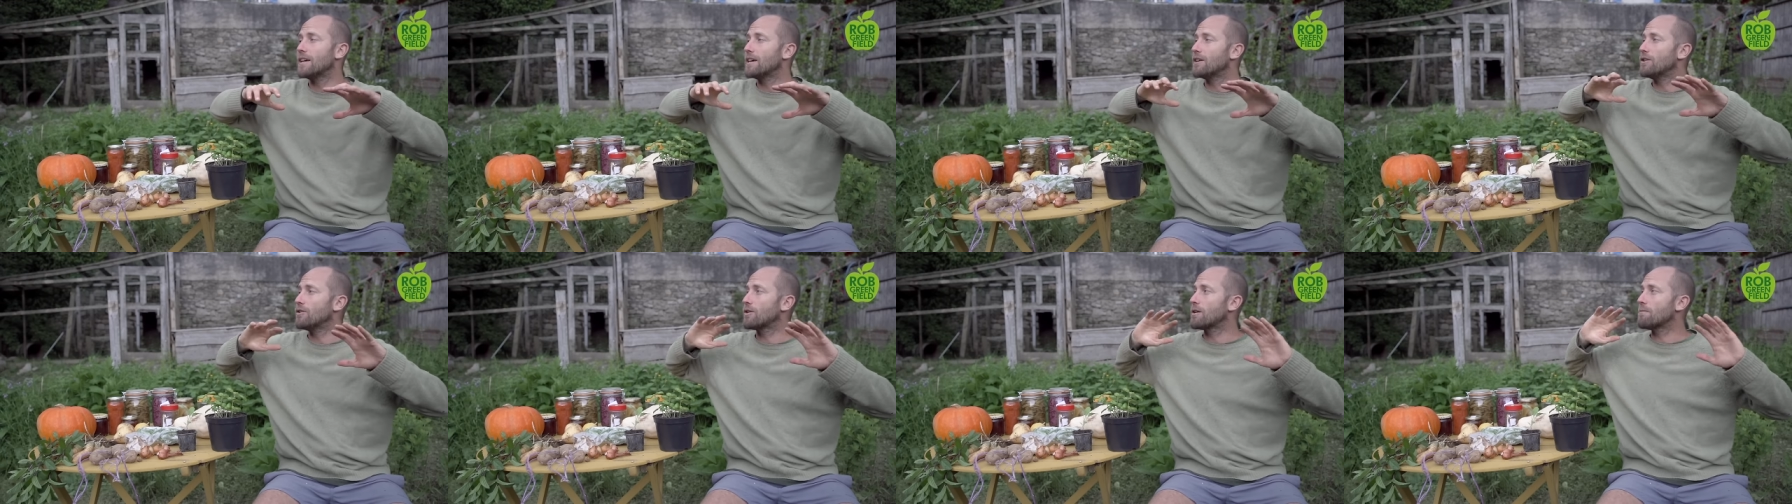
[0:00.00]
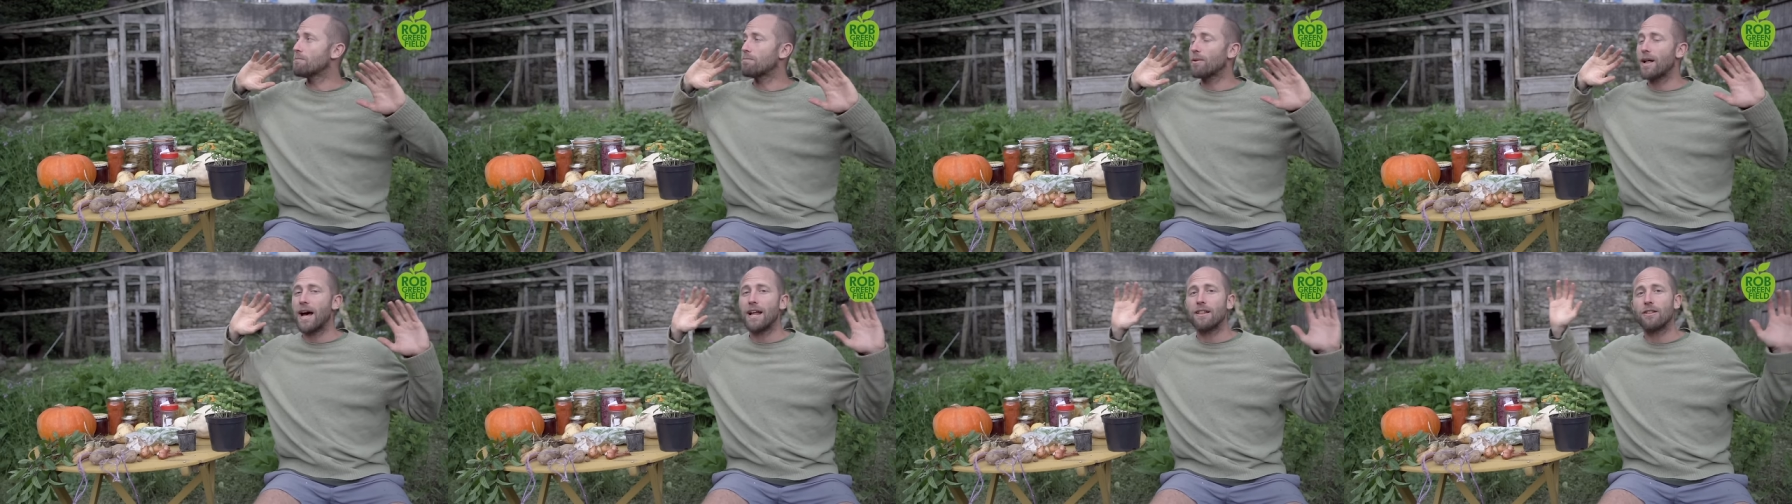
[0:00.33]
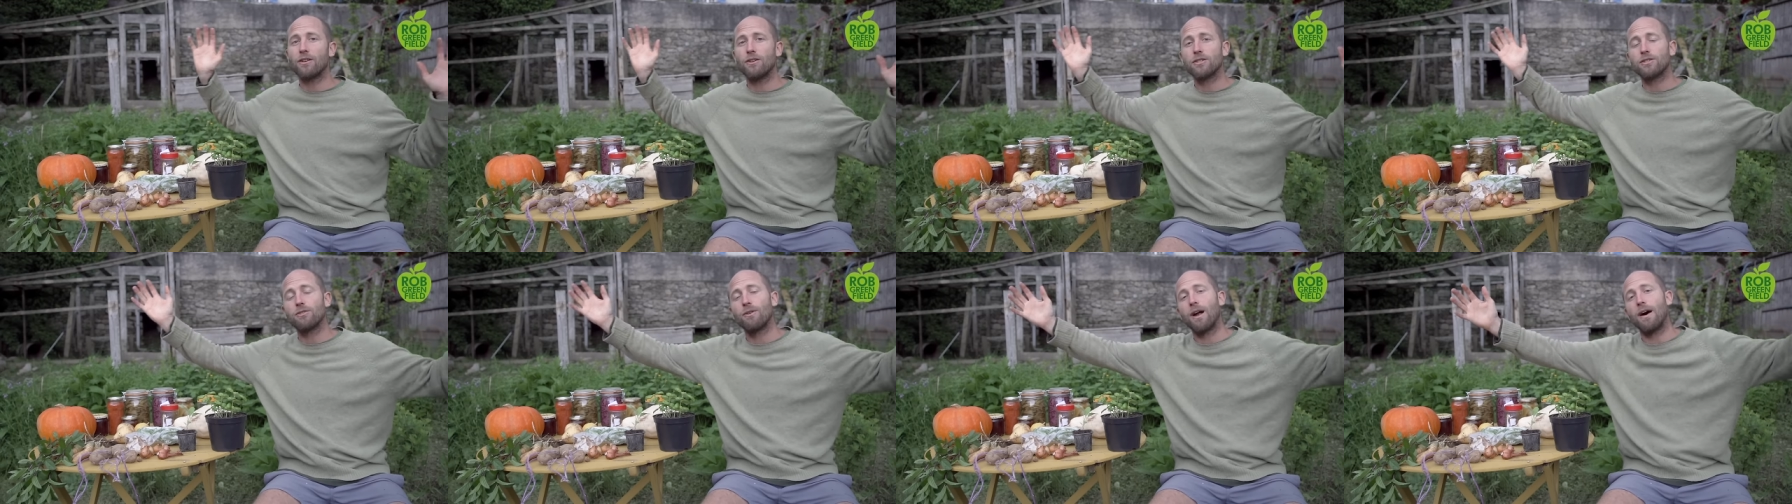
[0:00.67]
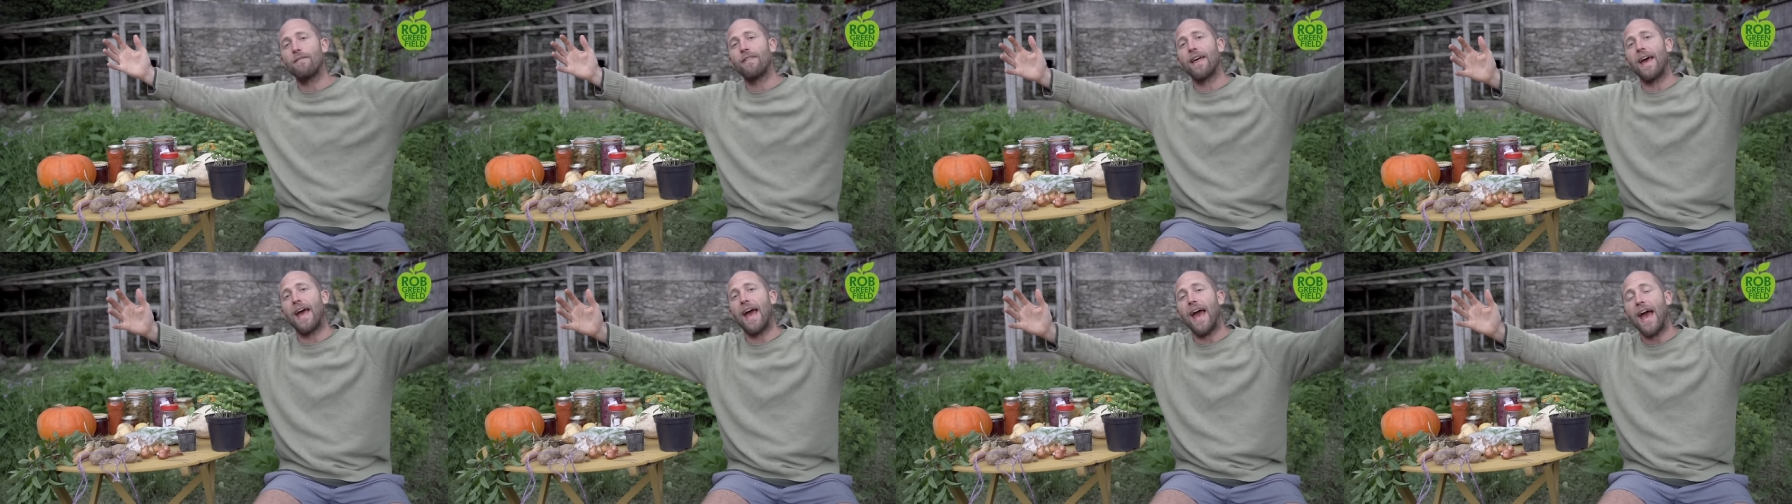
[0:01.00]
You can plant those
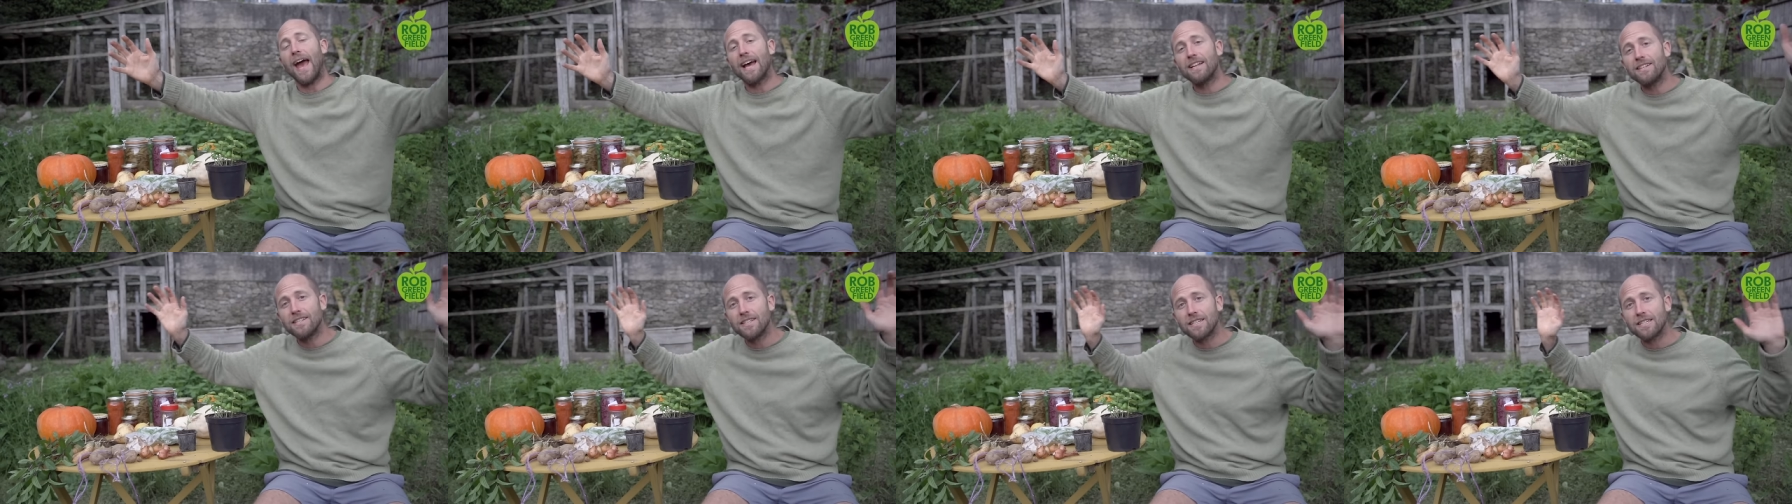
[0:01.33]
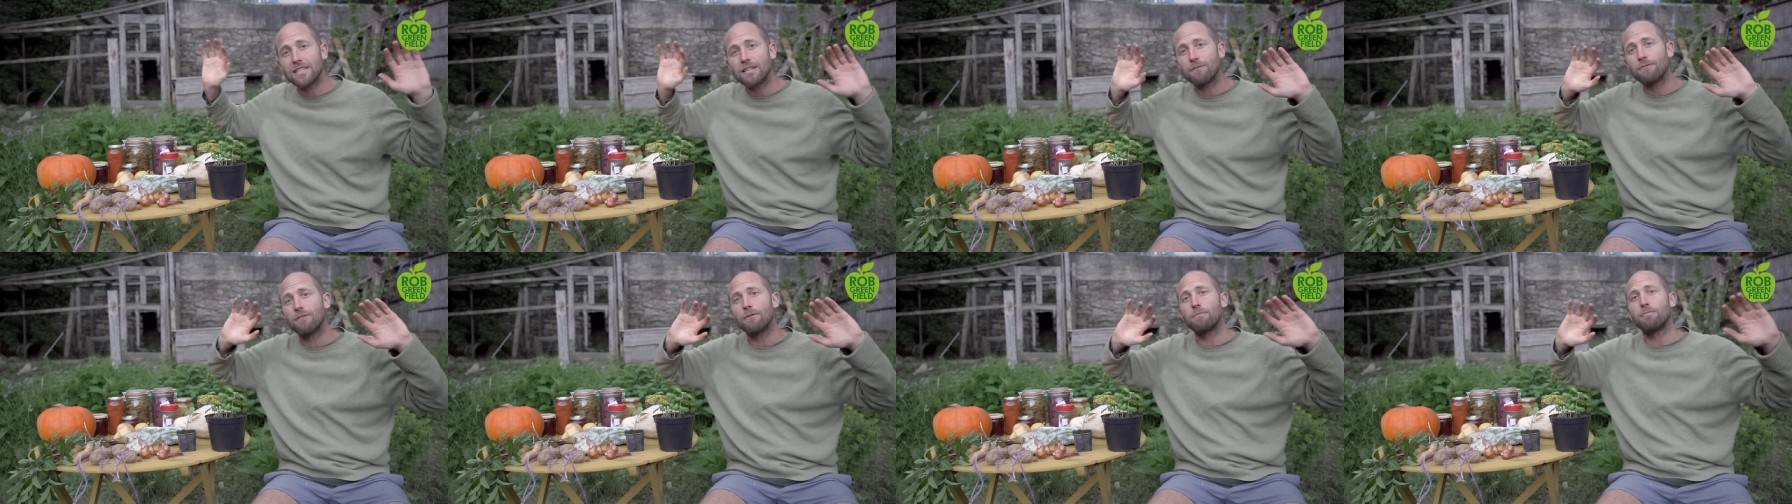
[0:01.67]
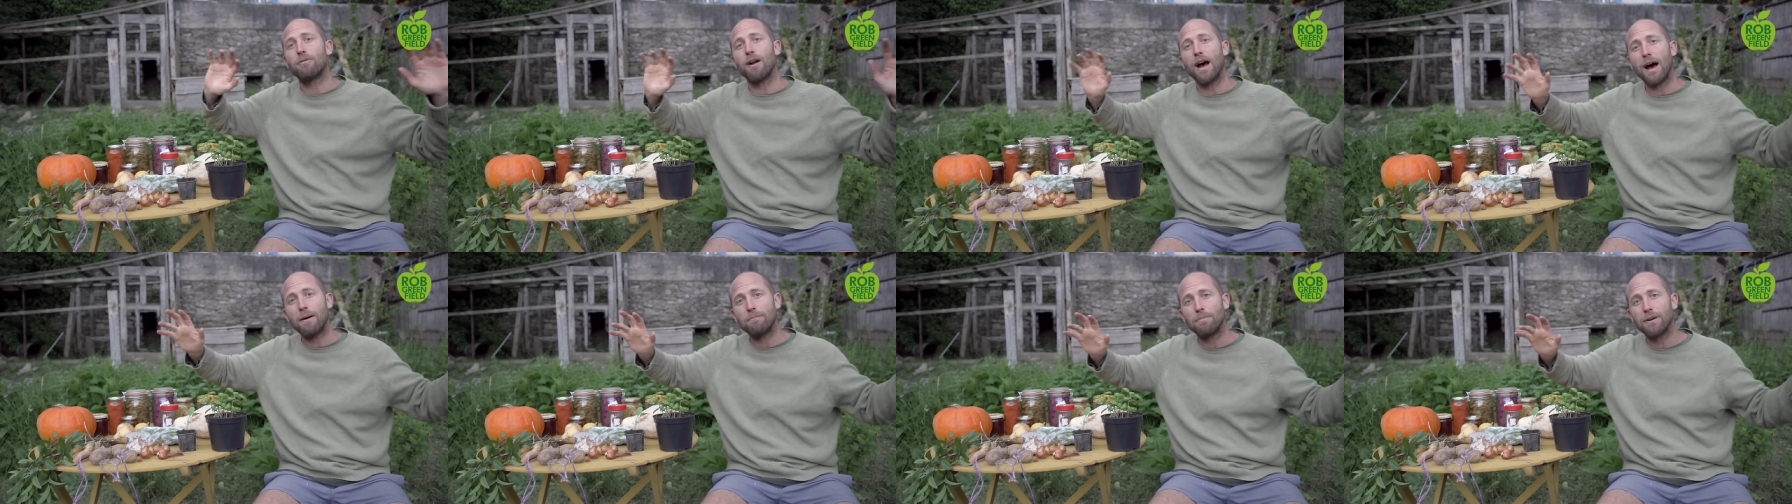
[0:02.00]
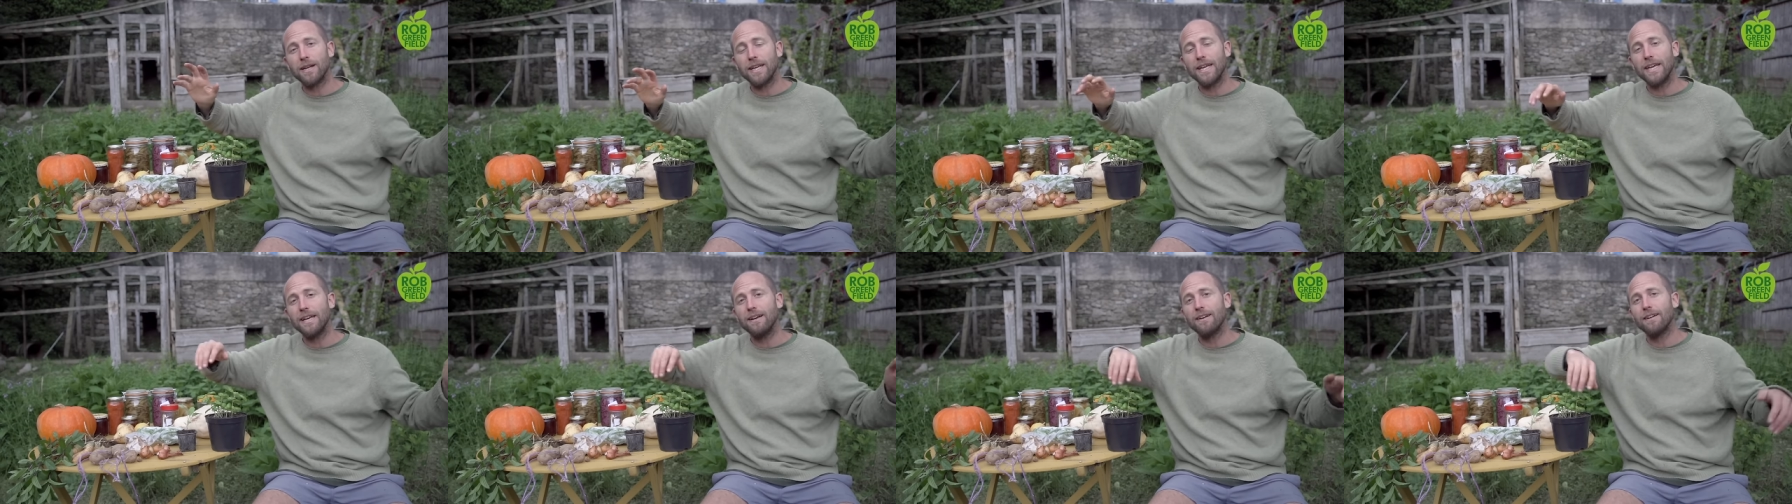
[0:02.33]
around the edges of the
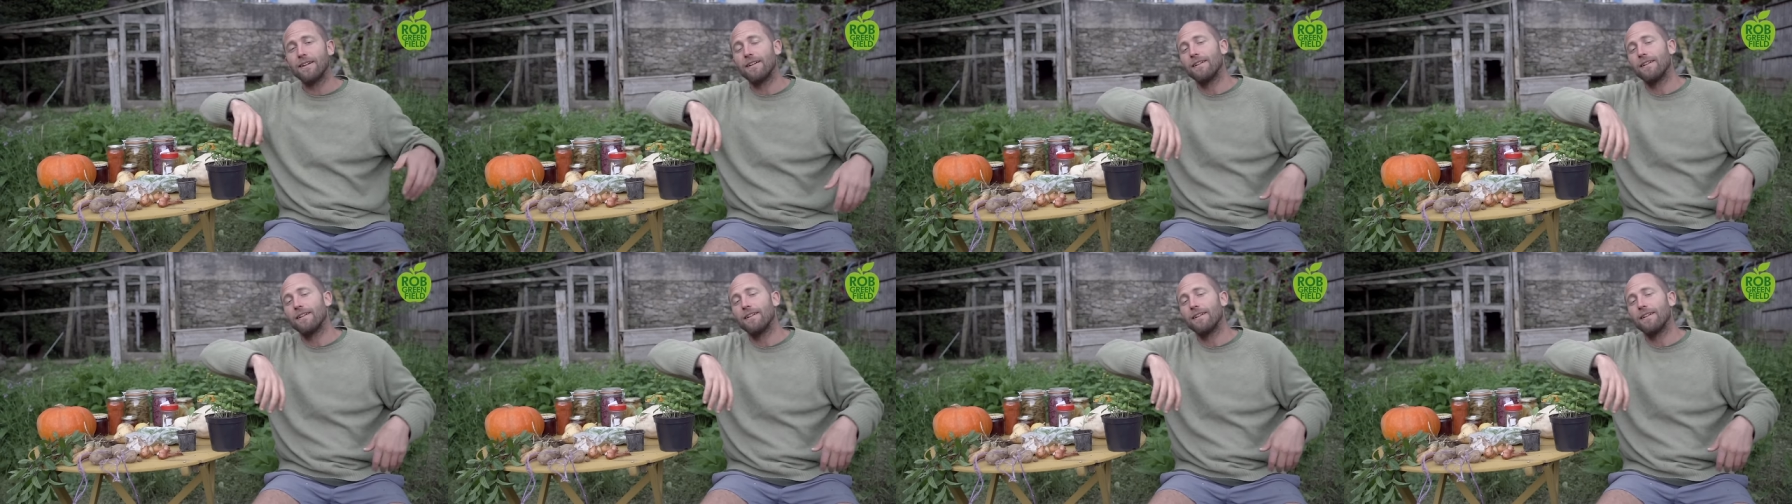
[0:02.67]
property